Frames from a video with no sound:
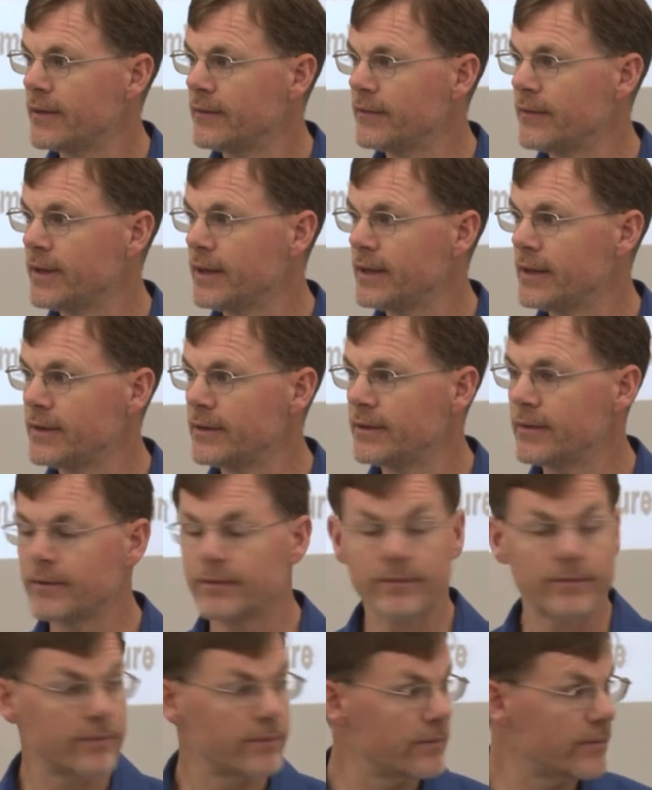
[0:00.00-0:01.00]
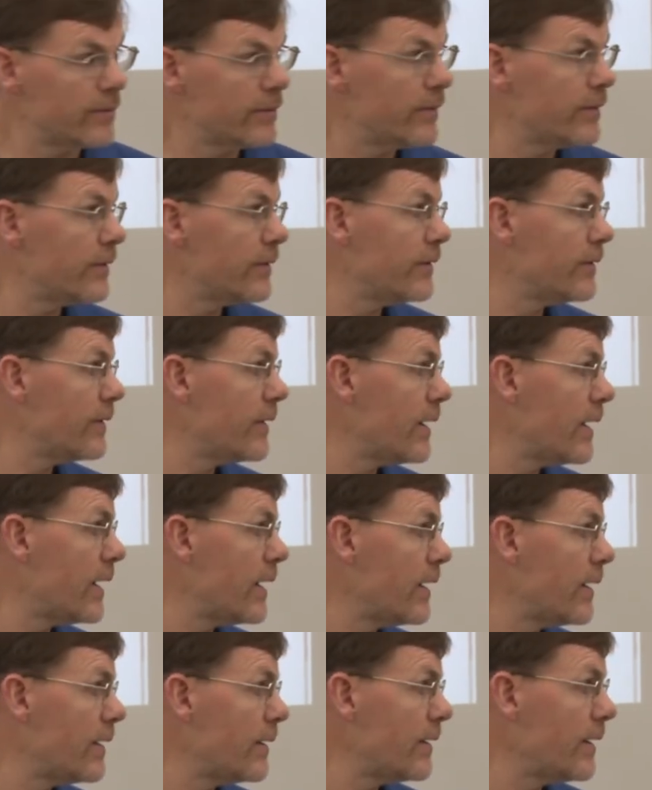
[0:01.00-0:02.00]
The,
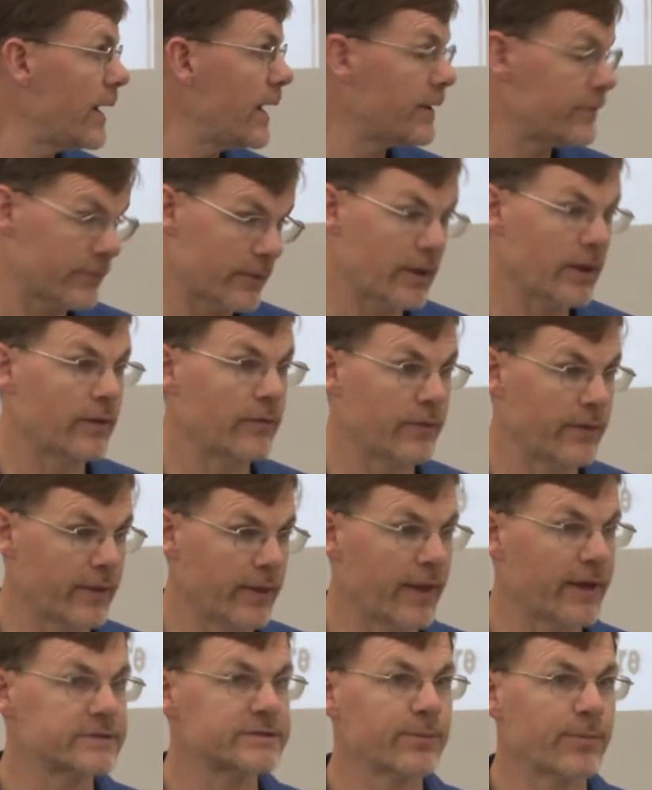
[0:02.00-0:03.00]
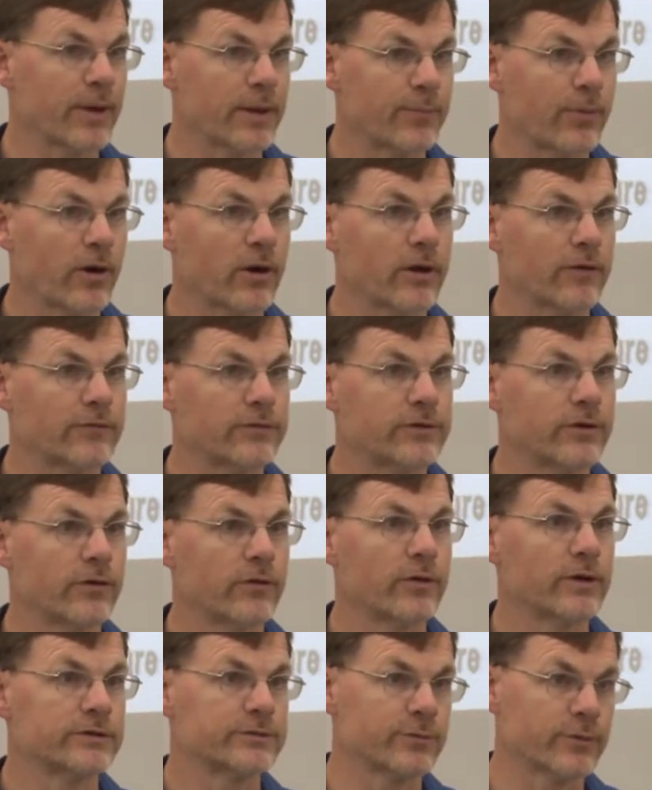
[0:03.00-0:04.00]
uh, and, and that's a big part of it
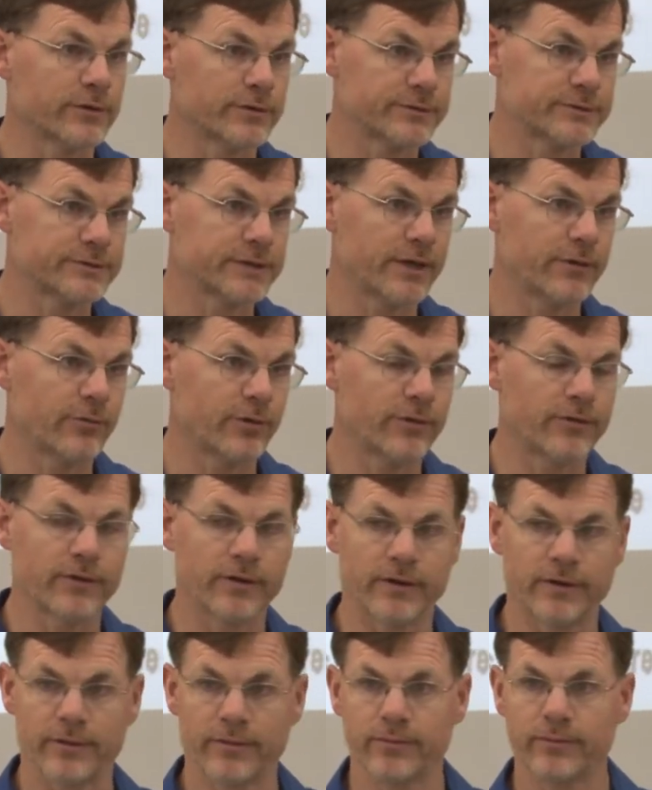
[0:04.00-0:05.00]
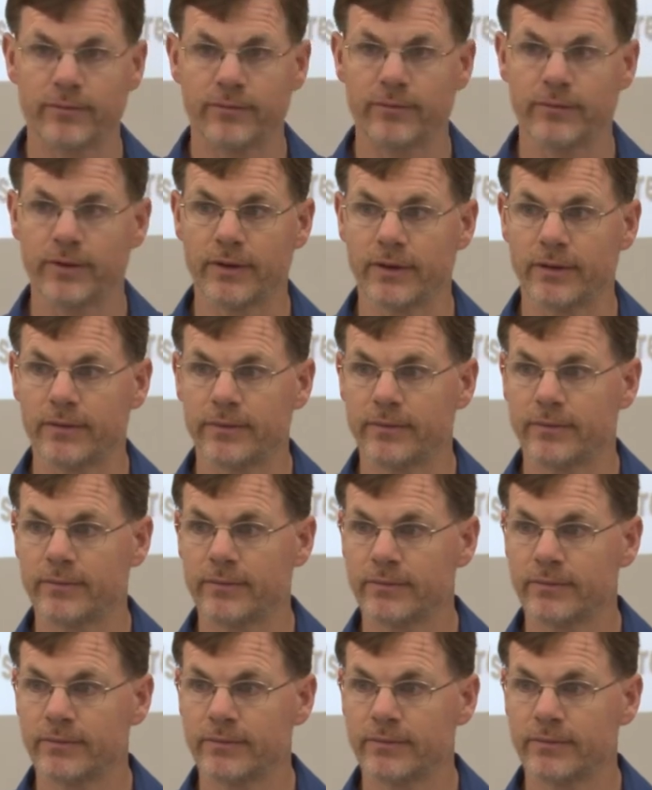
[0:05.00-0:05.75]
too, as we'll see with the, the